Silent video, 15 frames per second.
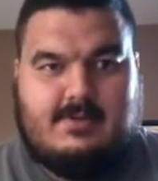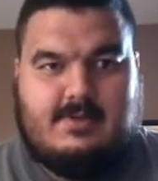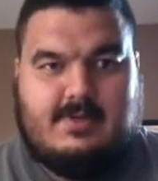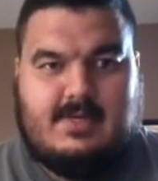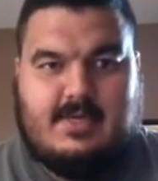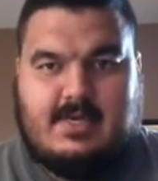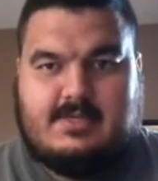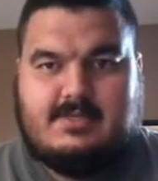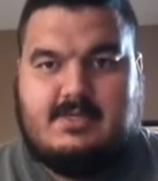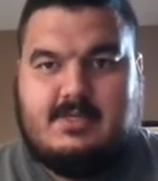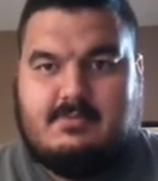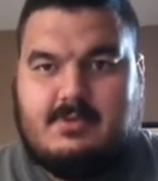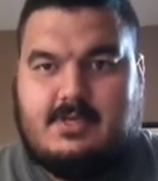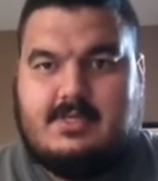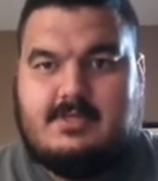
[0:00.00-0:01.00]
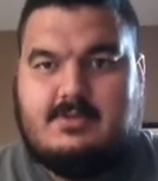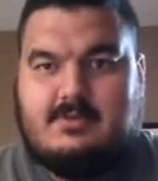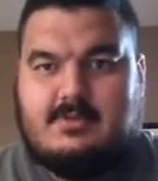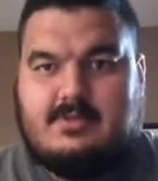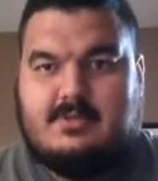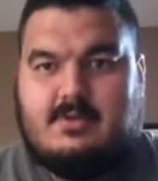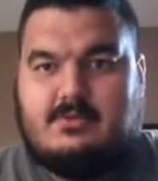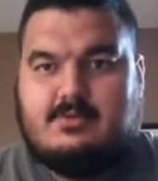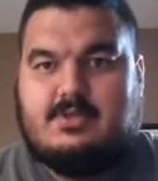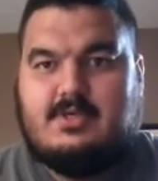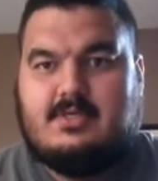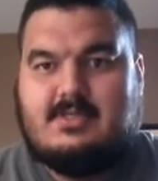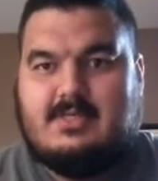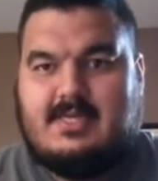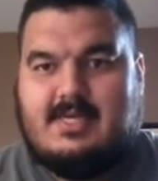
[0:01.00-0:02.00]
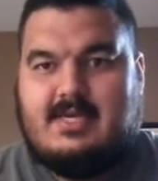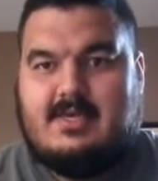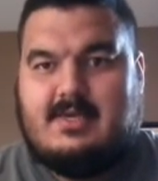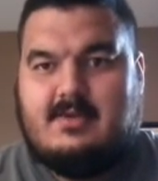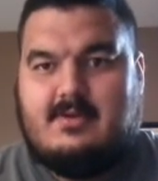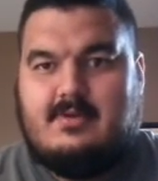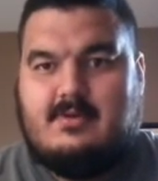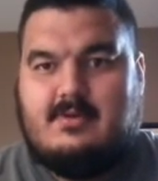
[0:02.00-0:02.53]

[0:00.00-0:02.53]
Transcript: he actually upgraded to his own truck today.